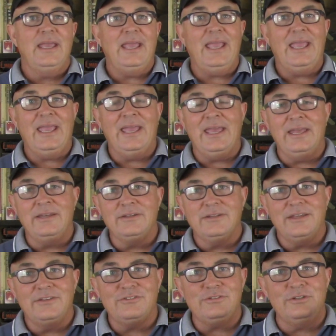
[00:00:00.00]
And
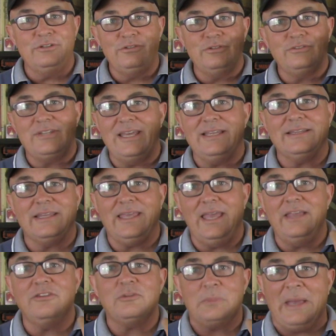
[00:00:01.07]
as soon as you take the
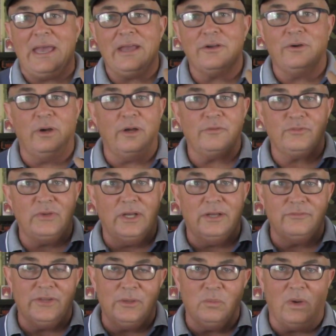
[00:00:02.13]
case back off
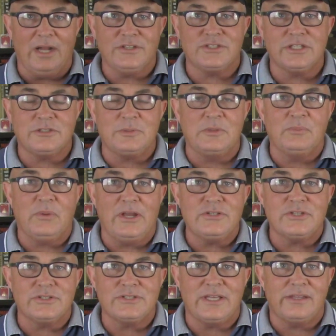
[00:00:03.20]
of a watch that's been
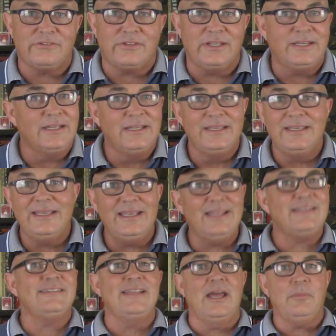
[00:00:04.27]
pressure tested,
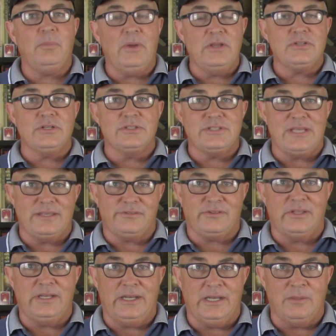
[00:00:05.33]
it's not pressure
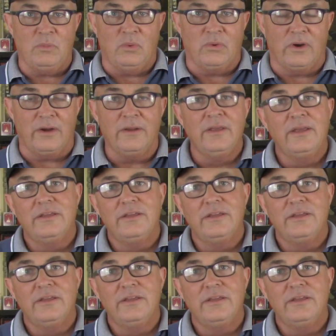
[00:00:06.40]
tested anymore.